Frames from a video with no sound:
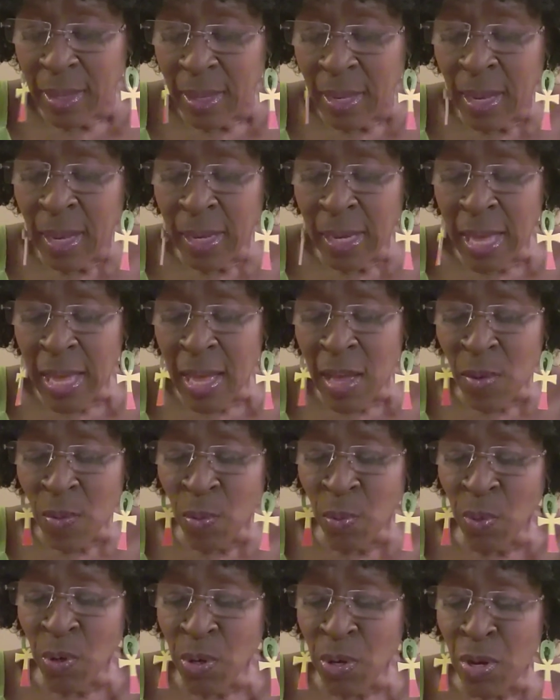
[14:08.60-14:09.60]
I
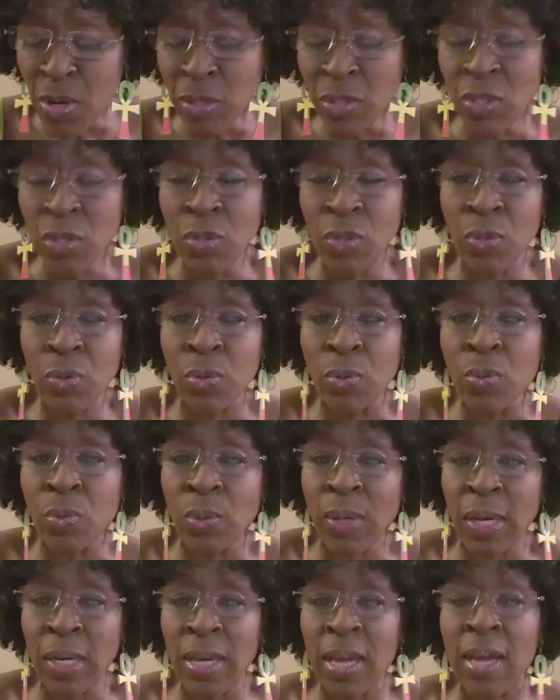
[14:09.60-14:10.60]
got work to do.
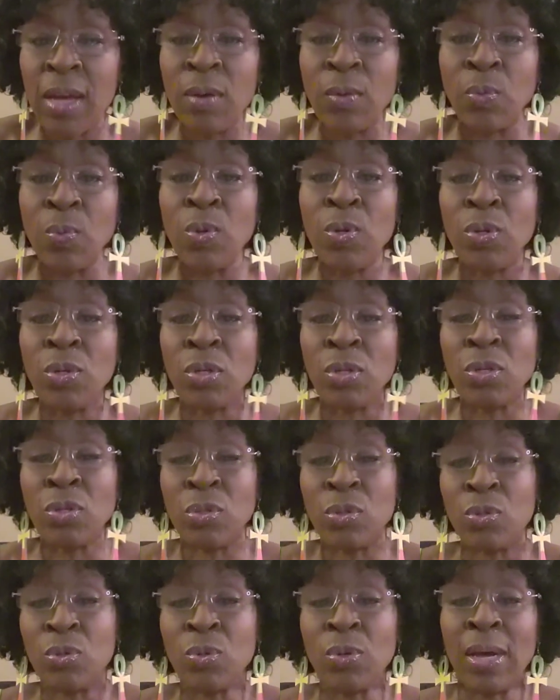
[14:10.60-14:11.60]
I got work to
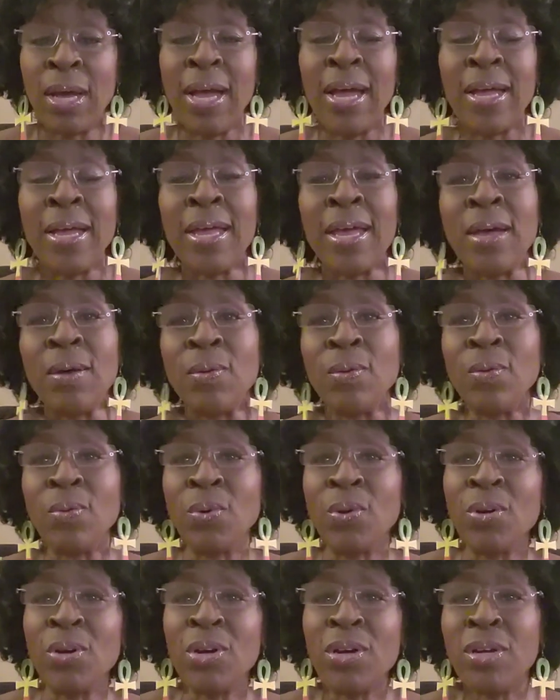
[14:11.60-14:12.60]
do. I got
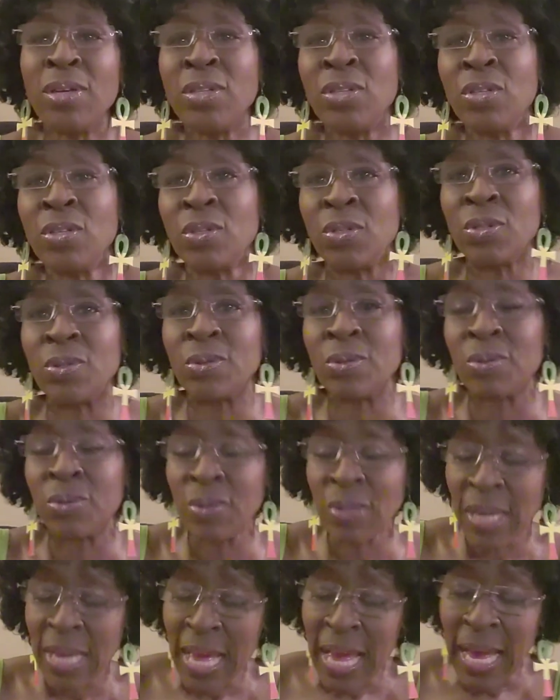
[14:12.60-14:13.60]
work to
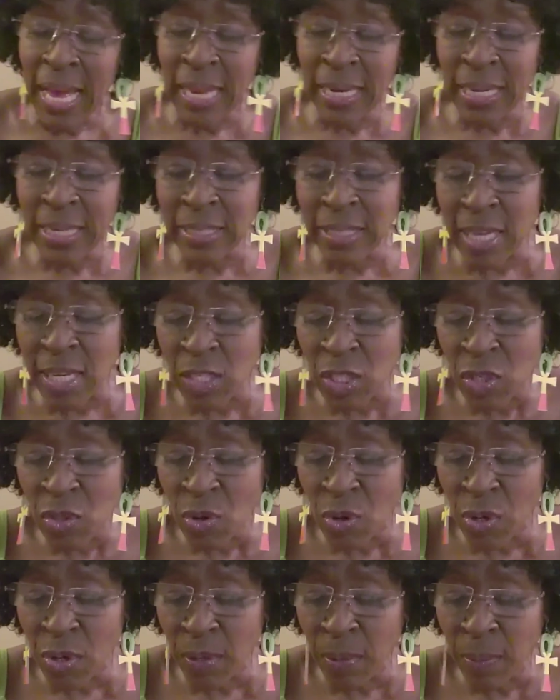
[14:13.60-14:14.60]
do. I like that
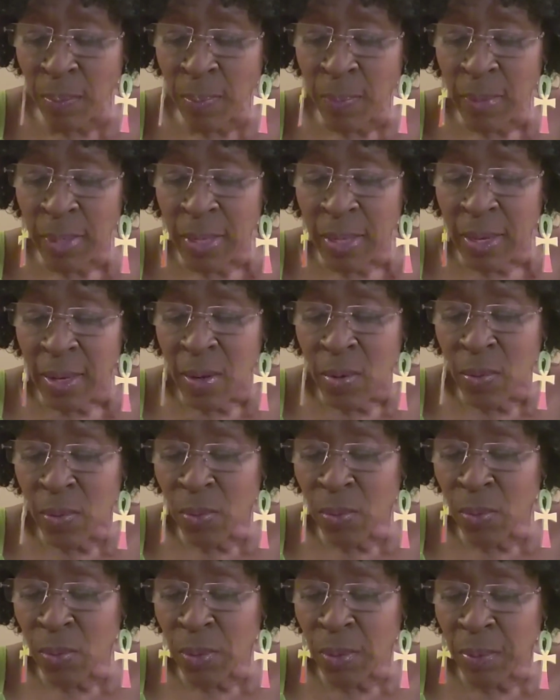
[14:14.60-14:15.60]
song.
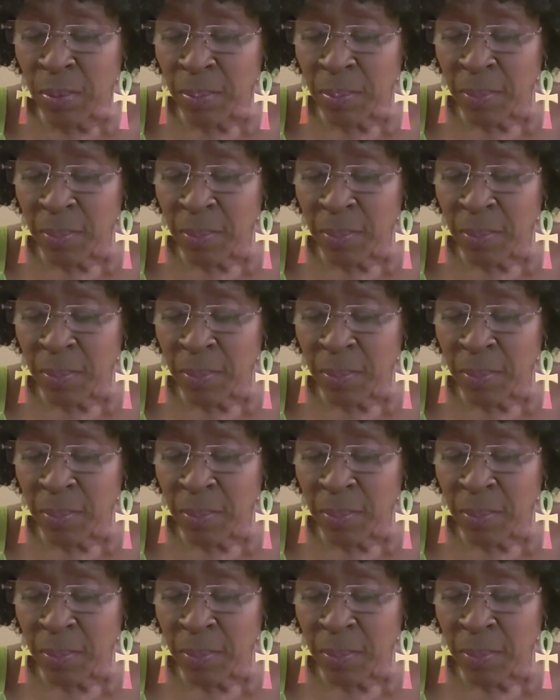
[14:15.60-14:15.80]
Ooh.